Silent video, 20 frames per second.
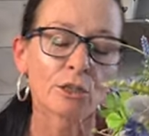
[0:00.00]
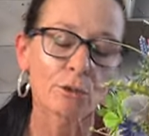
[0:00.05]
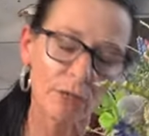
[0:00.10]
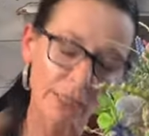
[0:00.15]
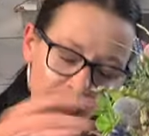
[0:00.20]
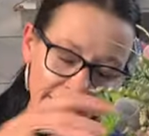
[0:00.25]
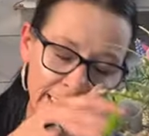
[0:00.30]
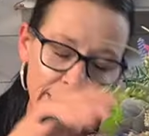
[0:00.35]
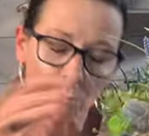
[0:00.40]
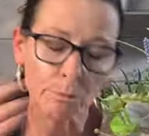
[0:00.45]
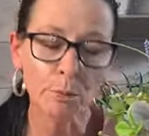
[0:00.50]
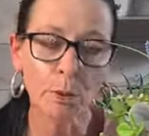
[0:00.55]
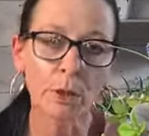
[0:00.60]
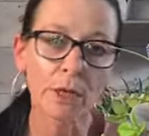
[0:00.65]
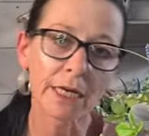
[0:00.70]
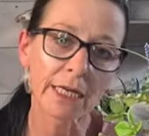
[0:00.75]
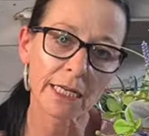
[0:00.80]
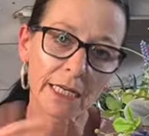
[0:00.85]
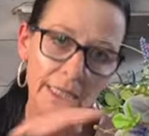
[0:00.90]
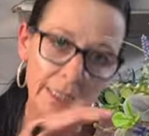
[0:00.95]
So I'd keep
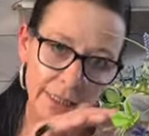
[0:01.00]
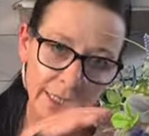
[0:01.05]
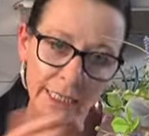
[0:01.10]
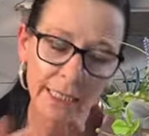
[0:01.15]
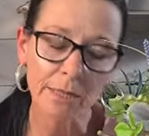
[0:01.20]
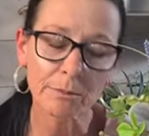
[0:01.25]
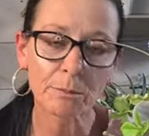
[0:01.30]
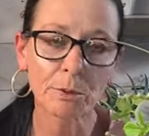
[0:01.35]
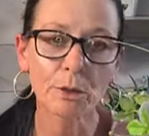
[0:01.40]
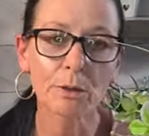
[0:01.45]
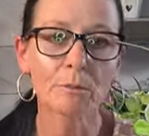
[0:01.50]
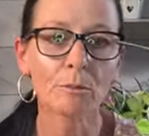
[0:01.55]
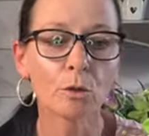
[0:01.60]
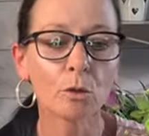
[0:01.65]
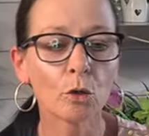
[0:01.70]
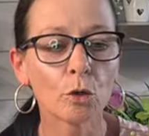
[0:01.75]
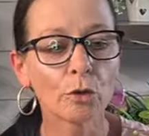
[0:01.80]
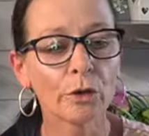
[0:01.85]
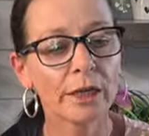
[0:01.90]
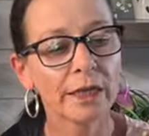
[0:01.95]
putting in and keep putting
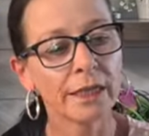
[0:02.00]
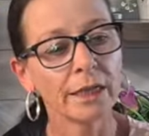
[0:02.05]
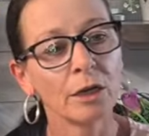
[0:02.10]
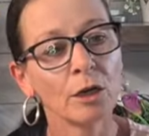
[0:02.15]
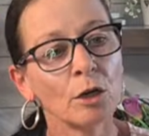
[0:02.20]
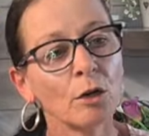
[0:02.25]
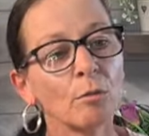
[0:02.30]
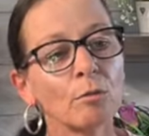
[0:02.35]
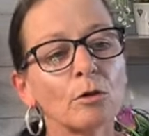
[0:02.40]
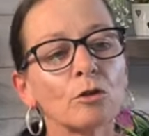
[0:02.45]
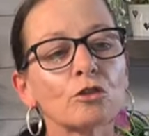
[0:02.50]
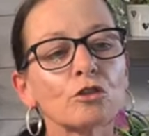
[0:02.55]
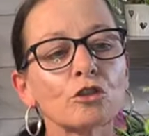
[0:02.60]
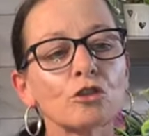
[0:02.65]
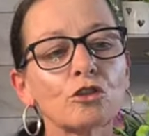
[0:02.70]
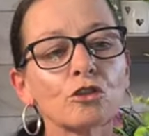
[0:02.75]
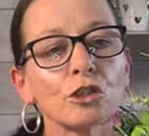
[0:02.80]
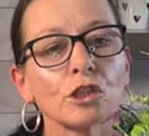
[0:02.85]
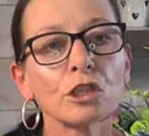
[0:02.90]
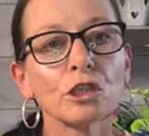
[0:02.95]
more in.
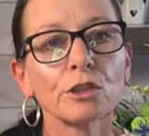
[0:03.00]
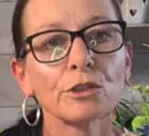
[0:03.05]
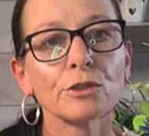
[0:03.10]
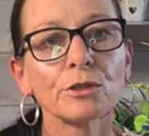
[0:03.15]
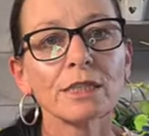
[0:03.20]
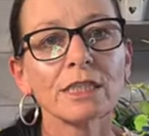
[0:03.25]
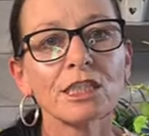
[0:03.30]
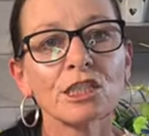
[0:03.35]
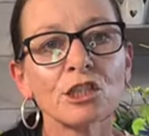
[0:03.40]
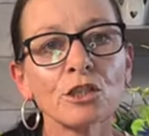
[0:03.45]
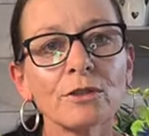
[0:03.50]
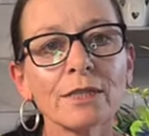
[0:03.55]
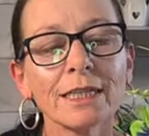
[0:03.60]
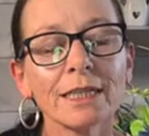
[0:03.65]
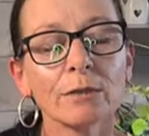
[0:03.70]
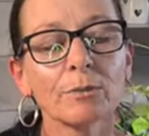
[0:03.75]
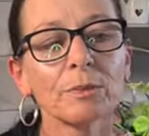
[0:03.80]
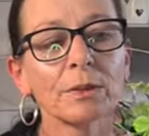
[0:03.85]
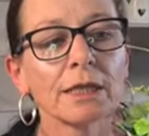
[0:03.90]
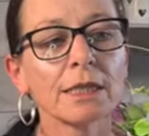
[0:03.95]
But just using two
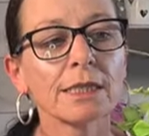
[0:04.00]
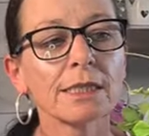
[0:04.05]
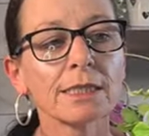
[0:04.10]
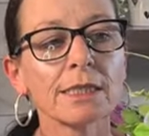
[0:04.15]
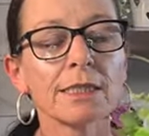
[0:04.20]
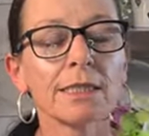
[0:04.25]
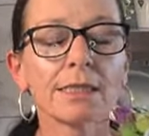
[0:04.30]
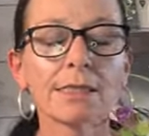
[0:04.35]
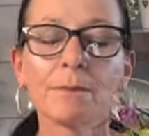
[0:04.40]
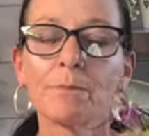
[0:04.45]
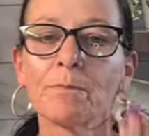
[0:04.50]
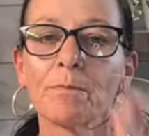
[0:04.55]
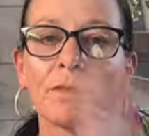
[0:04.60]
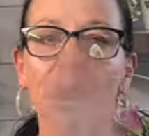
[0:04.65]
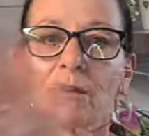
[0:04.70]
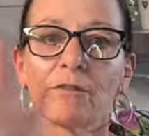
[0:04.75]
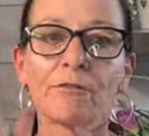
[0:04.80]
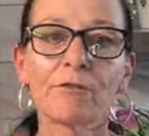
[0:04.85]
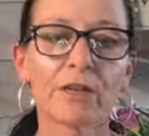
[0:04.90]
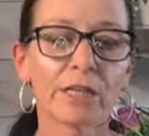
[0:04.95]
little pieces,
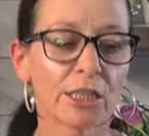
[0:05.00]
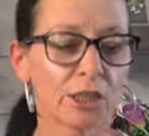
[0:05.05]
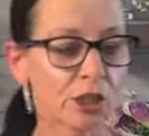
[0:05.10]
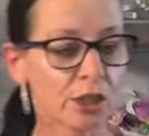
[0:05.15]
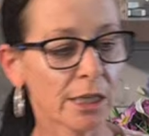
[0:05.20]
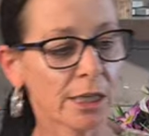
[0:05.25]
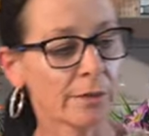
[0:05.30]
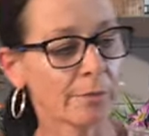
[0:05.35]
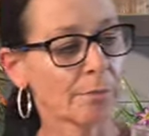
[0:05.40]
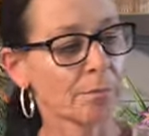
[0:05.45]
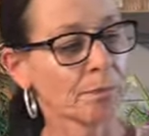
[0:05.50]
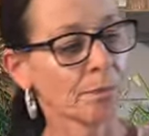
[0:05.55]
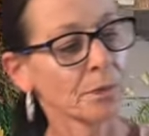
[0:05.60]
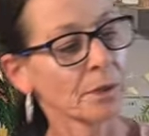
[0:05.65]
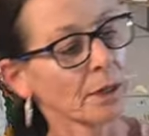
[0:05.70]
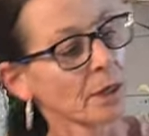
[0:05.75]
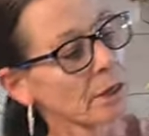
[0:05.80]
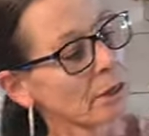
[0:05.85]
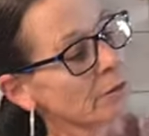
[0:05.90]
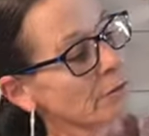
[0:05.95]
finished it.
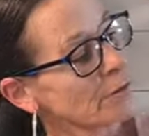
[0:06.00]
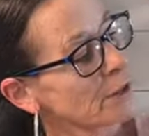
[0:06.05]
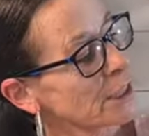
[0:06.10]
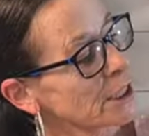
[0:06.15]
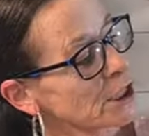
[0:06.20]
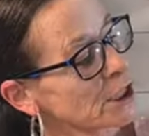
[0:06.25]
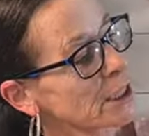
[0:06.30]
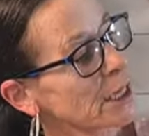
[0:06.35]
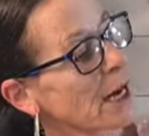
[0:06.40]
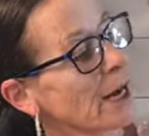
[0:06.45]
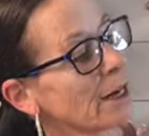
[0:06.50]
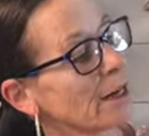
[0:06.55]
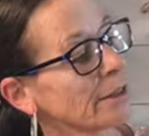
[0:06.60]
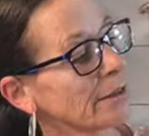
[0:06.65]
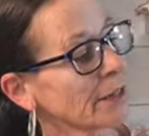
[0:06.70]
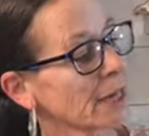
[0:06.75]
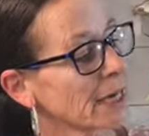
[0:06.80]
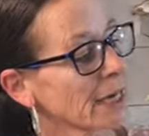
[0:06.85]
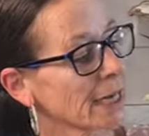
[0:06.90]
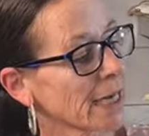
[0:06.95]
Finished
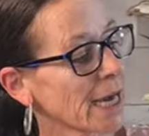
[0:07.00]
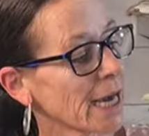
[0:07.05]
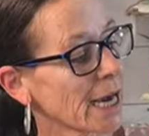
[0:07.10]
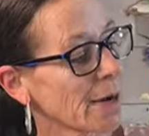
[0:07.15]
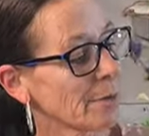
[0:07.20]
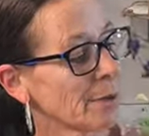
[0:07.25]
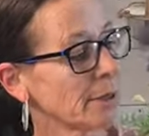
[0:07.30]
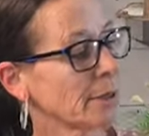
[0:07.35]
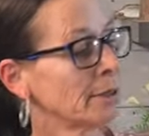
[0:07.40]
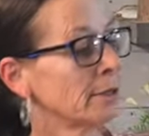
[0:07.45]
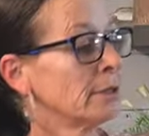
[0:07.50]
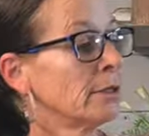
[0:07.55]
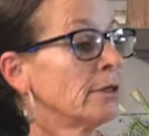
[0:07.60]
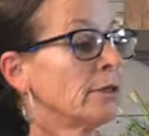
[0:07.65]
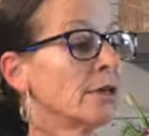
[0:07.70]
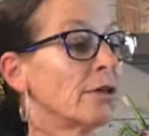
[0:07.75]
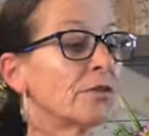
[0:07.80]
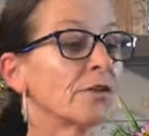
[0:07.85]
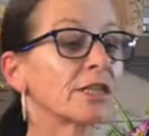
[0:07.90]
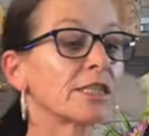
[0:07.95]
that gap.
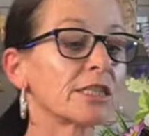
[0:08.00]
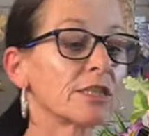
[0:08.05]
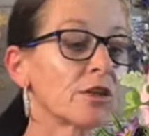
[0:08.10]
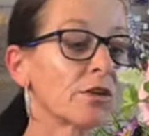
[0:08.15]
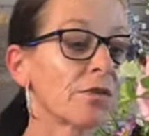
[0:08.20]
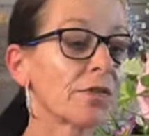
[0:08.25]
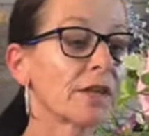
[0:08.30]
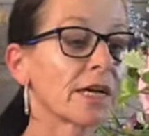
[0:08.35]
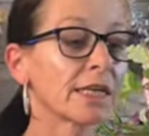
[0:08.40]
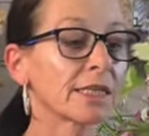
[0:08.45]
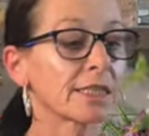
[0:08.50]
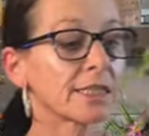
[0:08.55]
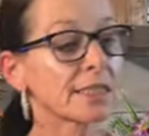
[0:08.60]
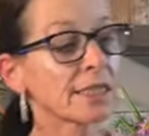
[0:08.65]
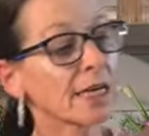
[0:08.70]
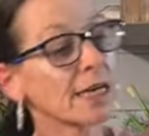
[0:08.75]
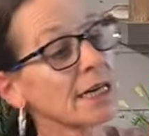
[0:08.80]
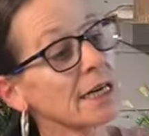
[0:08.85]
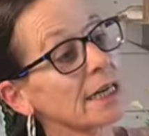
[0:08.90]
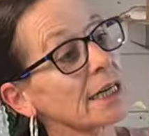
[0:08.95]
There's none that
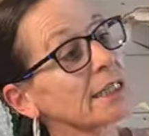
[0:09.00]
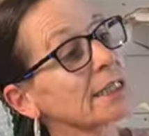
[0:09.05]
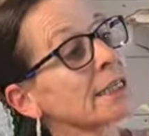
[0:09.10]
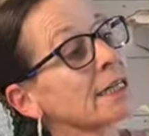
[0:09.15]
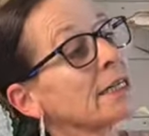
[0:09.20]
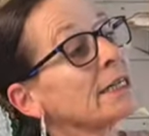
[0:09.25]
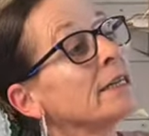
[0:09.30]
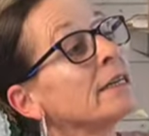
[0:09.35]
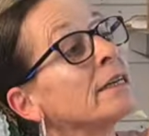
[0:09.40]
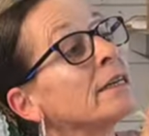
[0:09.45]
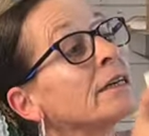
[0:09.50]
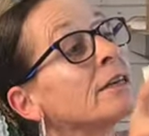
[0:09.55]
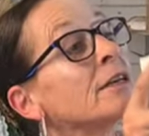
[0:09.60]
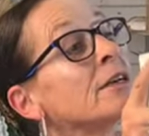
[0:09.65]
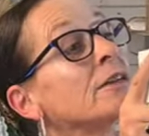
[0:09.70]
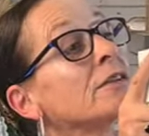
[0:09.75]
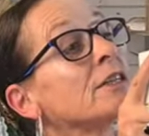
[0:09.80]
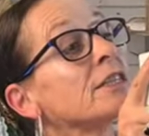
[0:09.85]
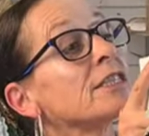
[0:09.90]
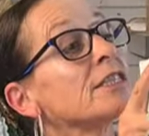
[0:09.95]
side.
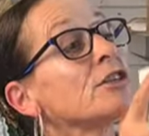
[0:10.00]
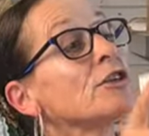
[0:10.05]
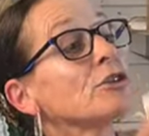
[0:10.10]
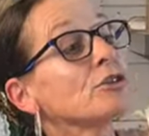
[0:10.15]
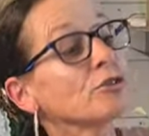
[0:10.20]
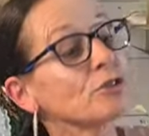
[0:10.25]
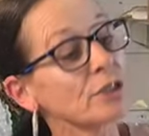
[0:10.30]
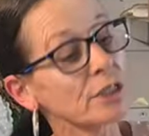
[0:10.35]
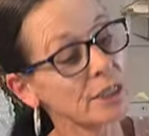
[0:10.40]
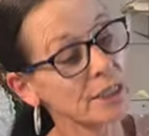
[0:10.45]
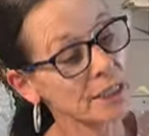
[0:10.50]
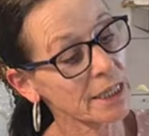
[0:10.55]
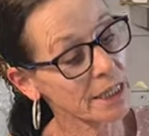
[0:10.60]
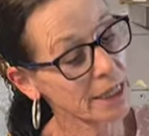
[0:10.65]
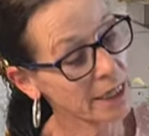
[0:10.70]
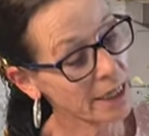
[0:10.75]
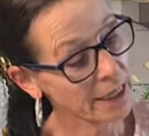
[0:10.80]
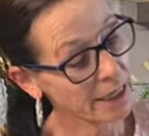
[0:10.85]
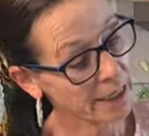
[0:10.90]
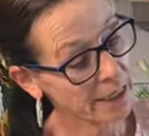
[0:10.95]
There's none
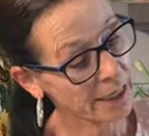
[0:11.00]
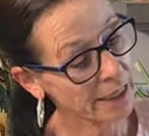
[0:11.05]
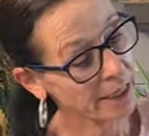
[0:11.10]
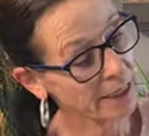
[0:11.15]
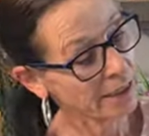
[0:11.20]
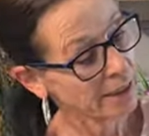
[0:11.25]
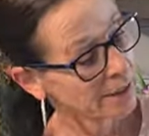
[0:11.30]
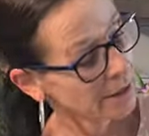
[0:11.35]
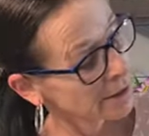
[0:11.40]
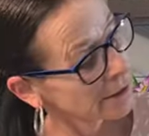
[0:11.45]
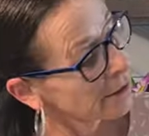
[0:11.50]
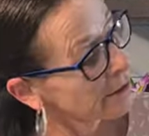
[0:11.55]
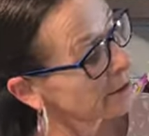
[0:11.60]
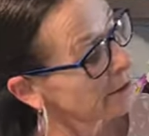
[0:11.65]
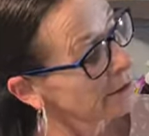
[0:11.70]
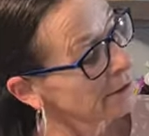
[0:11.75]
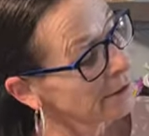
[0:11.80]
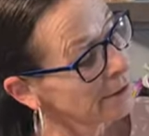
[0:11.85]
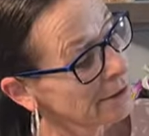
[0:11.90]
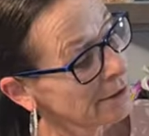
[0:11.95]
underneath.
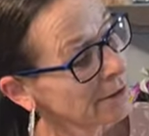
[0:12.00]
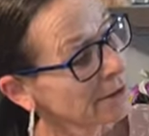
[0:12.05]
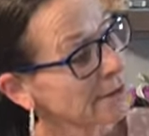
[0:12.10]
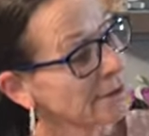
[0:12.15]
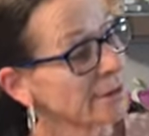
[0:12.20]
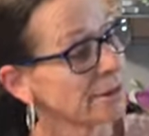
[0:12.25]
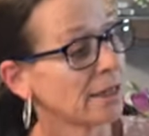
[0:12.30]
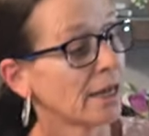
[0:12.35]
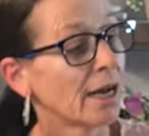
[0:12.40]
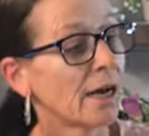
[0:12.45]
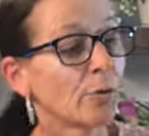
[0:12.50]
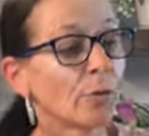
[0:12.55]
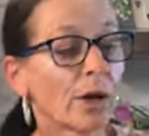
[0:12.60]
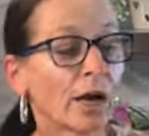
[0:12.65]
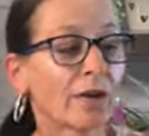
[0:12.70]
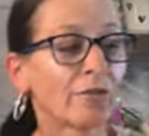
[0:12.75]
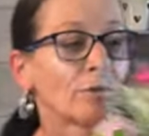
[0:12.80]
And we